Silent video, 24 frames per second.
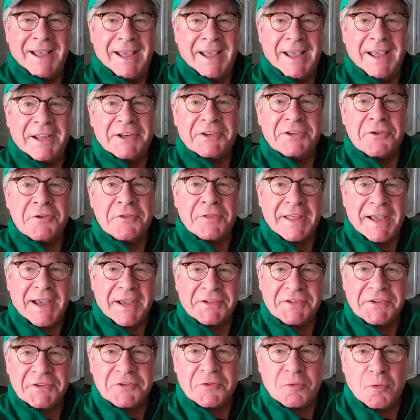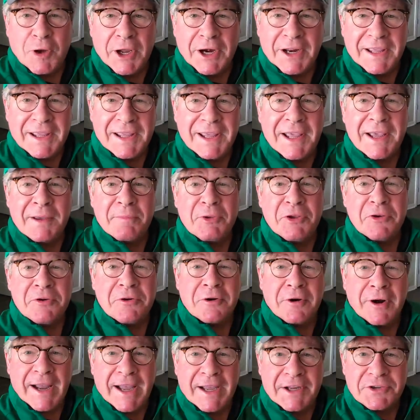Hey, 2020
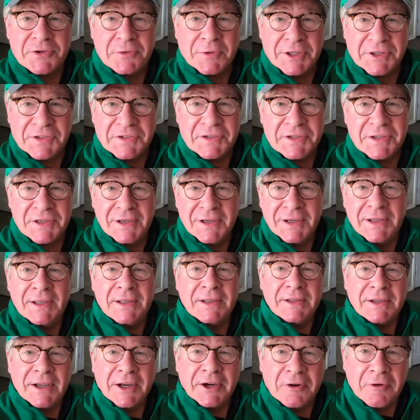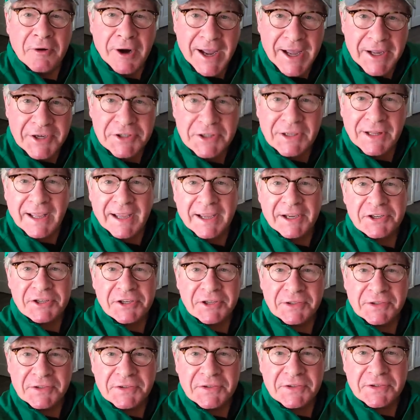EMU graduates,
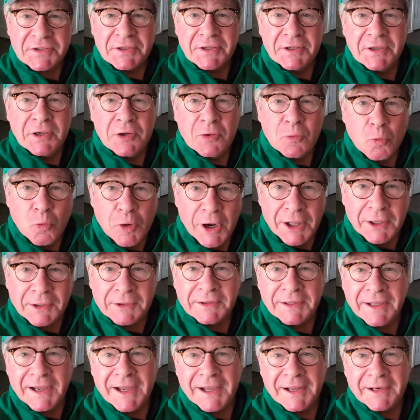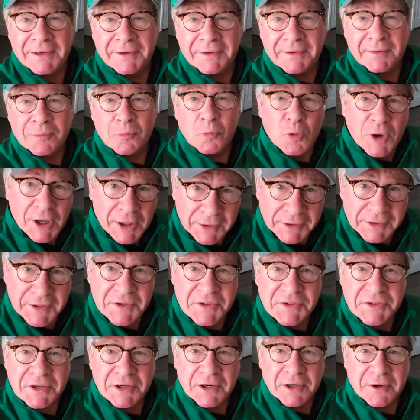congratulations. Well done. Well
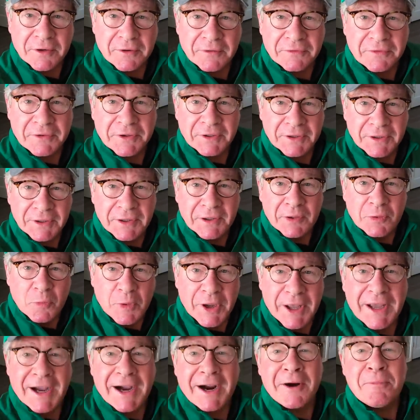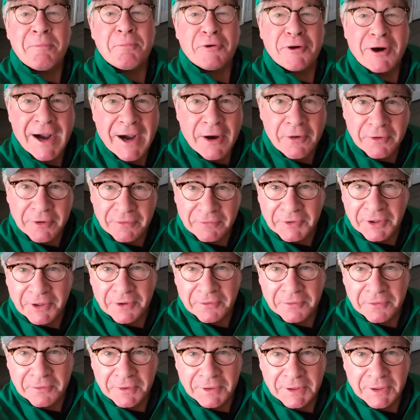deserved. We are proud of
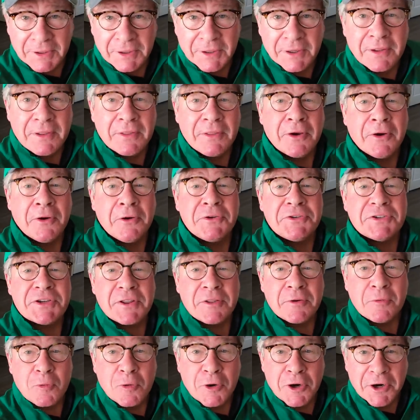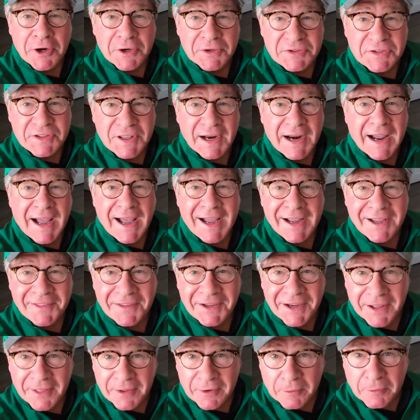you. Those are the words that I
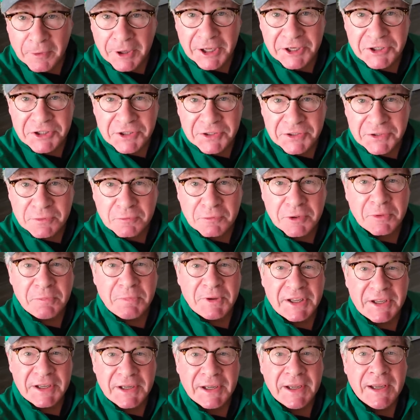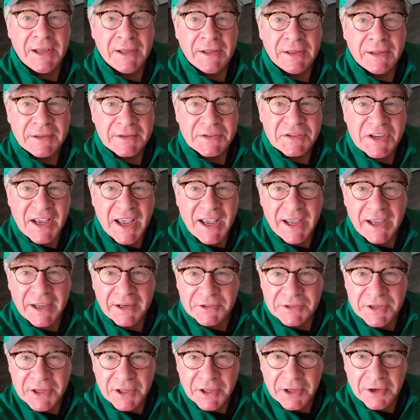and the other regents would be
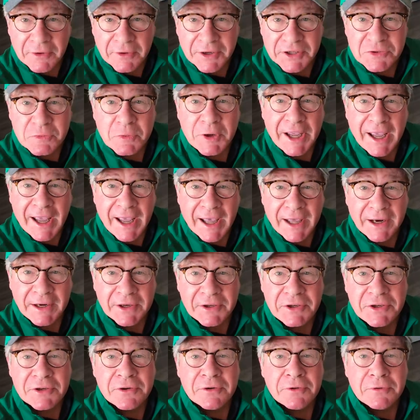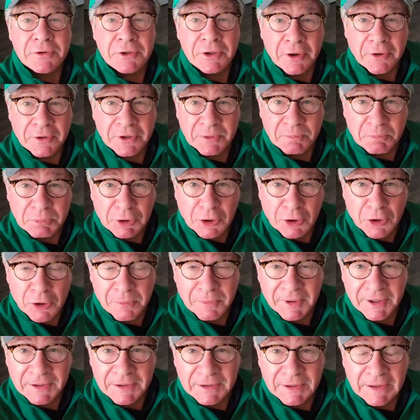saying to you as we handed you your
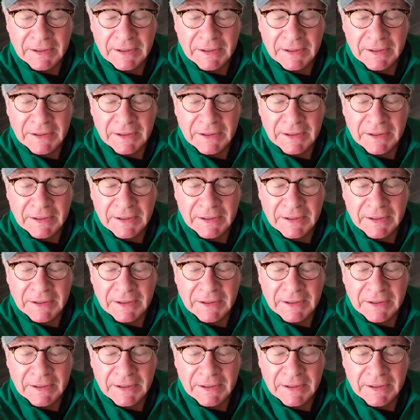diploma.